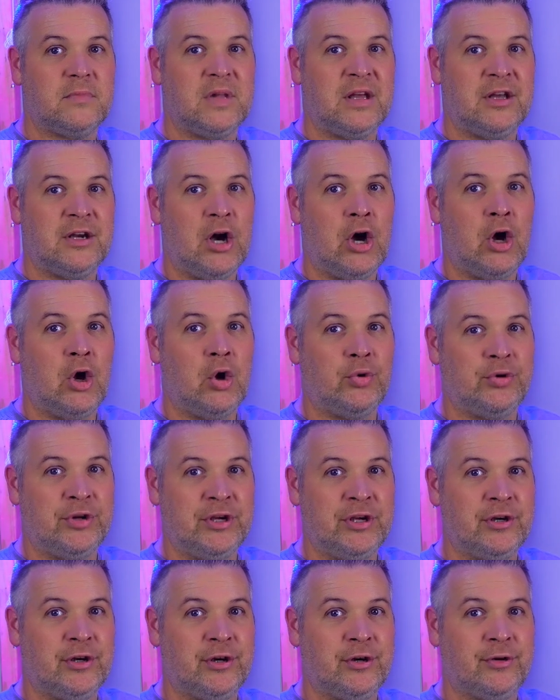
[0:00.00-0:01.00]
and on
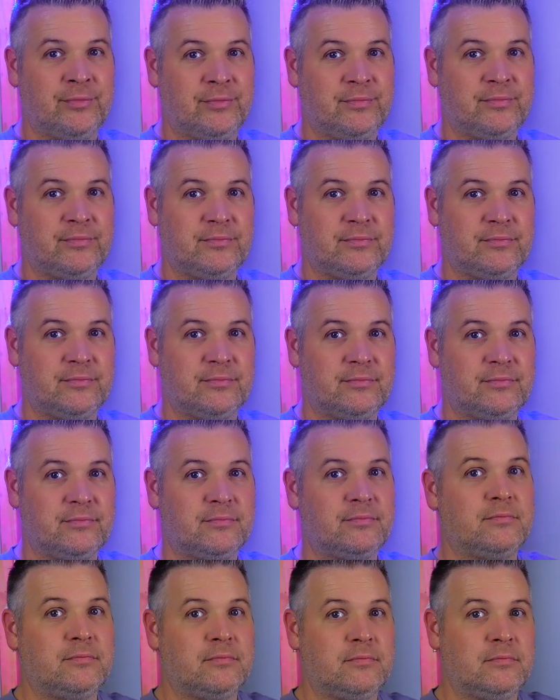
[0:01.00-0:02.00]
here.
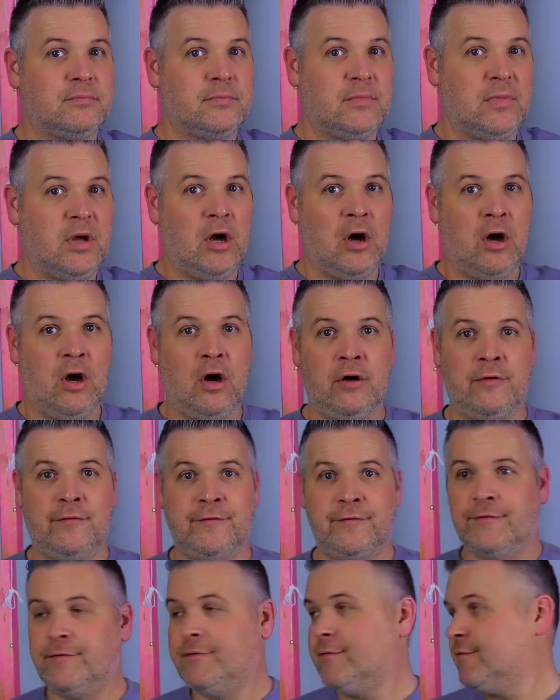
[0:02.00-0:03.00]

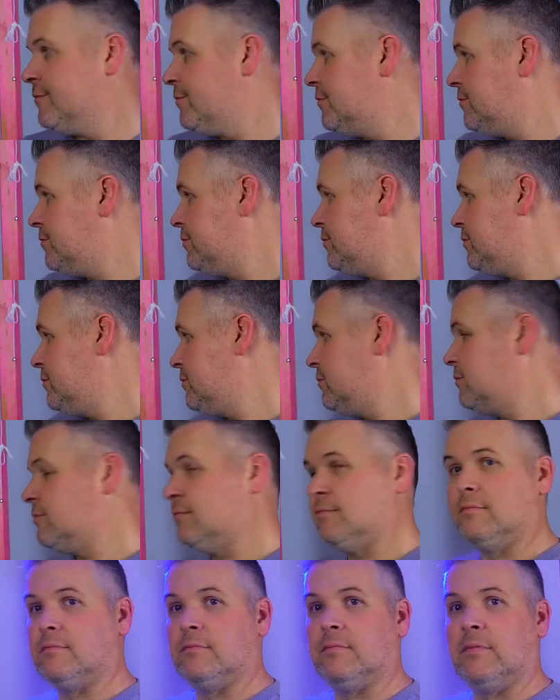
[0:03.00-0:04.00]
Off,
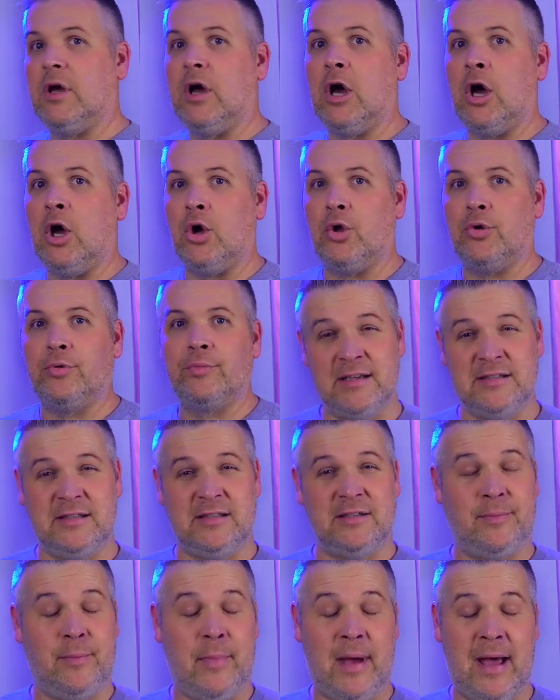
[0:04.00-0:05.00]
on.
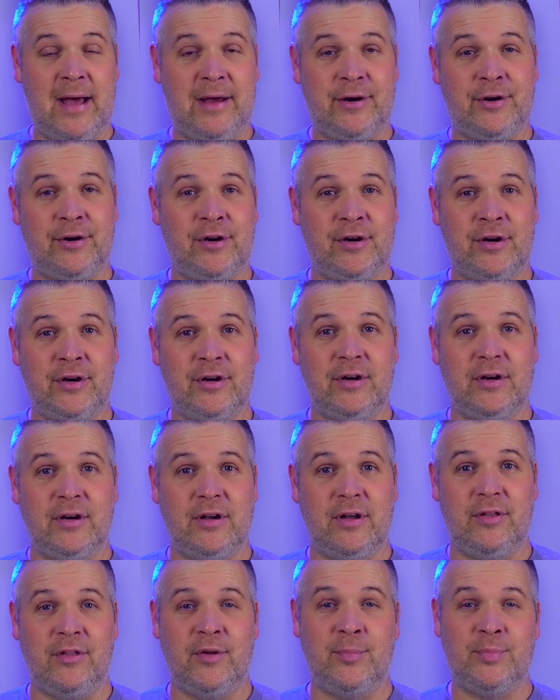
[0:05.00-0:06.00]
Doesn't matter
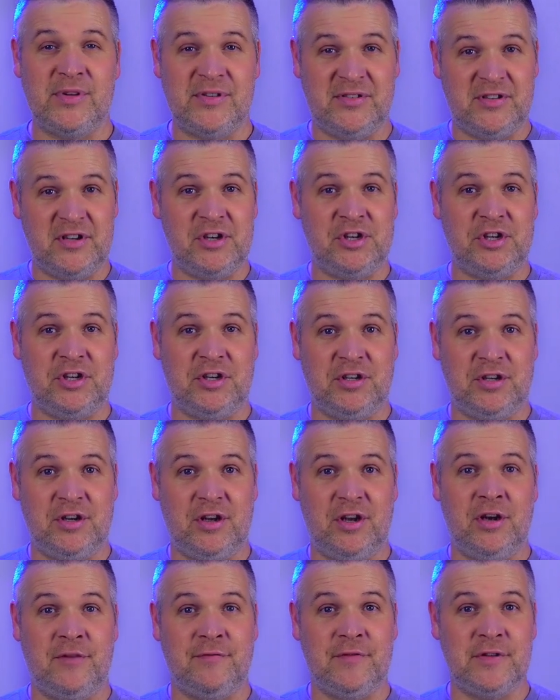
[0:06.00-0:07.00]
the position
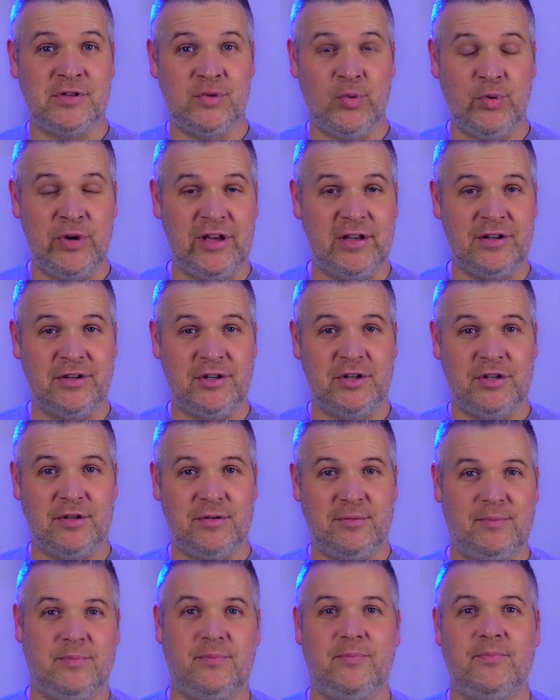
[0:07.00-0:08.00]
of the switch.
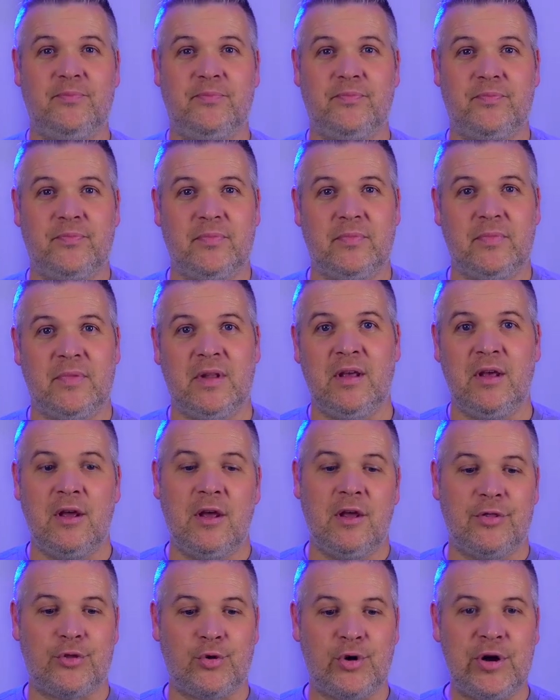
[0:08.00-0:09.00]

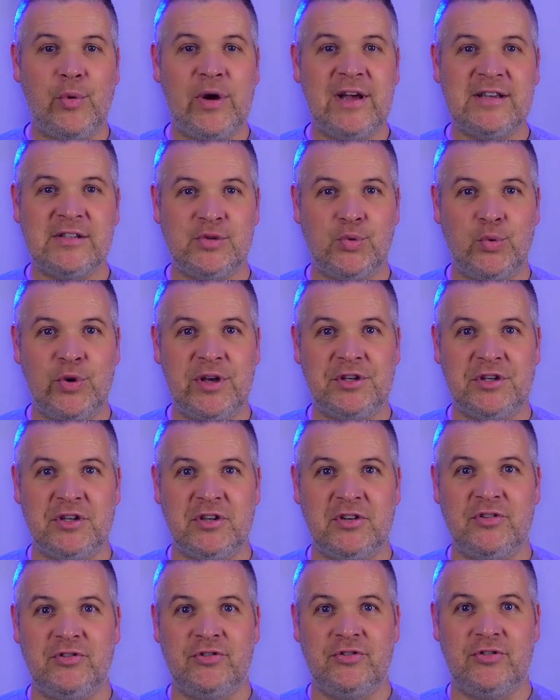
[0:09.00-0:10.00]
3-way
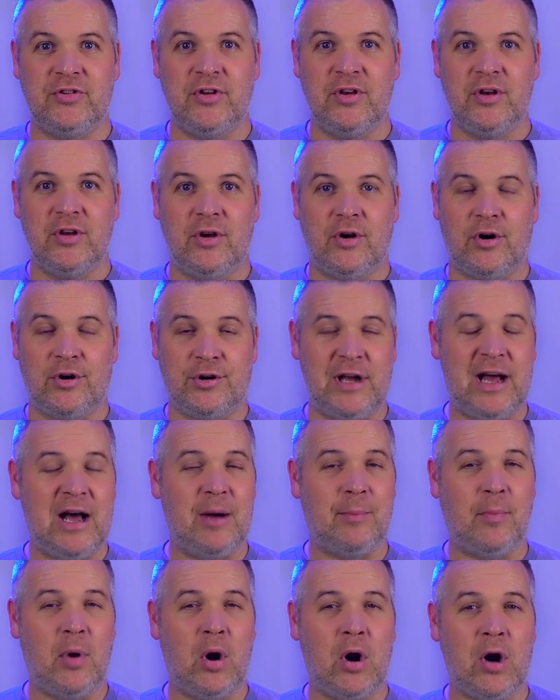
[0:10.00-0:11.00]
switches are
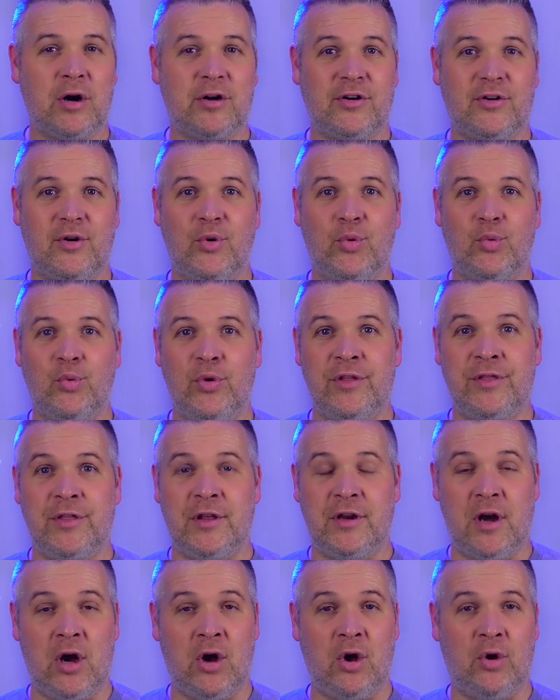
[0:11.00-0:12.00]
not marked with
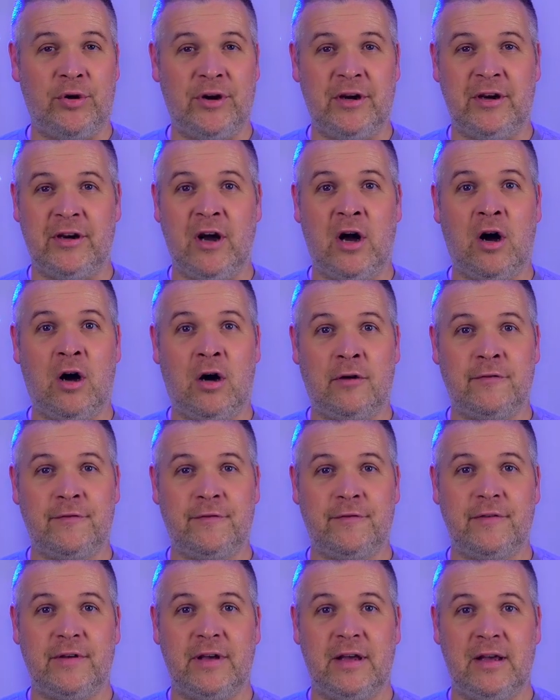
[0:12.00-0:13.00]
an on and an
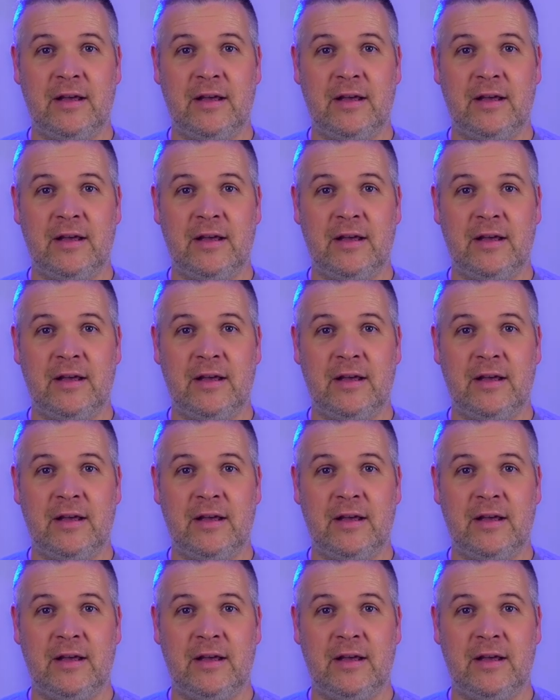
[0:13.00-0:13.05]
off,